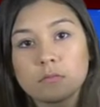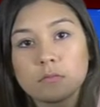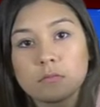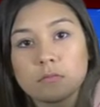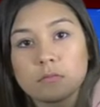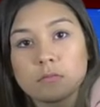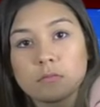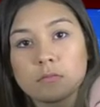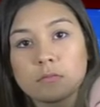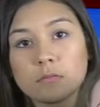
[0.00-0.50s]

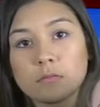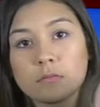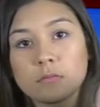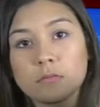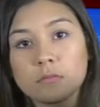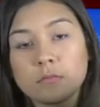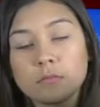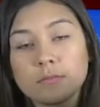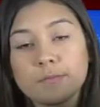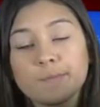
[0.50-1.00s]

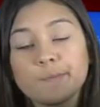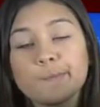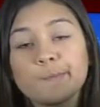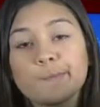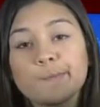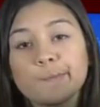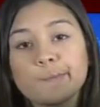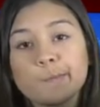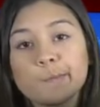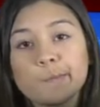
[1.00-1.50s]

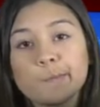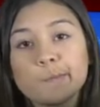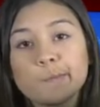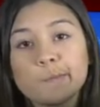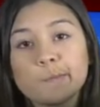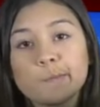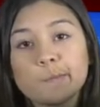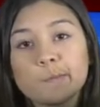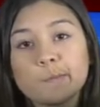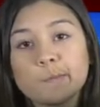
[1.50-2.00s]

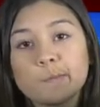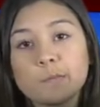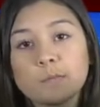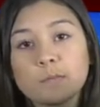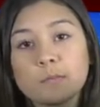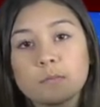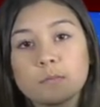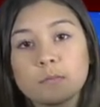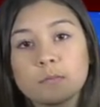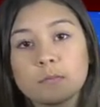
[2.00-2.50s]

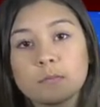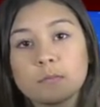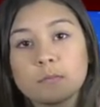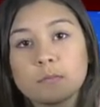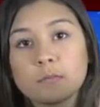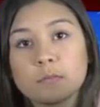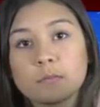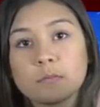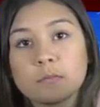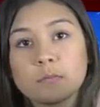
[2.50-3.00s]

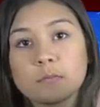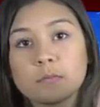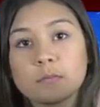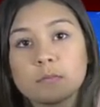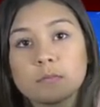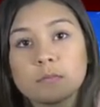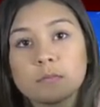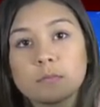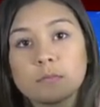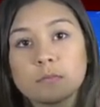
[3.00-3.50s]

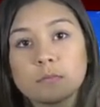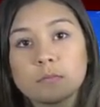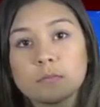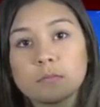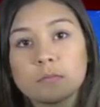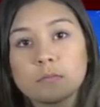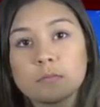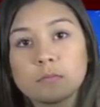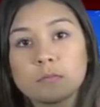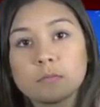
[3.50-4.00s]

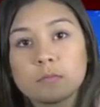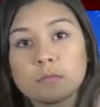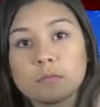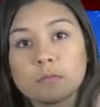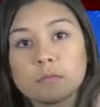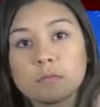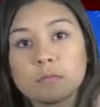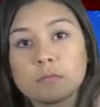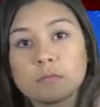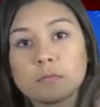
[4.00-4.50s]

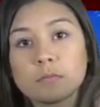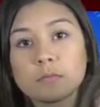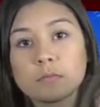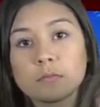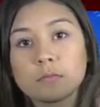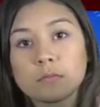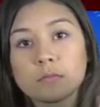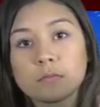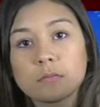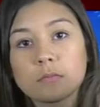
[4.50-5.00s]

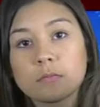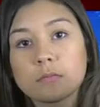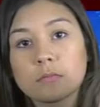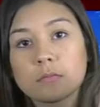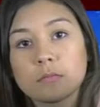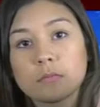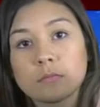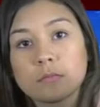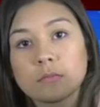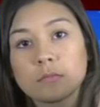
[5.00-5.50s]

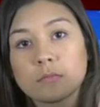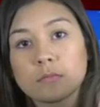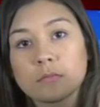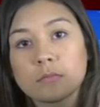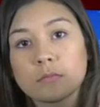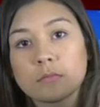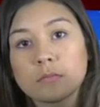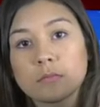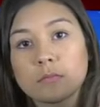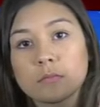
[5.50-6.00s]
[no speech]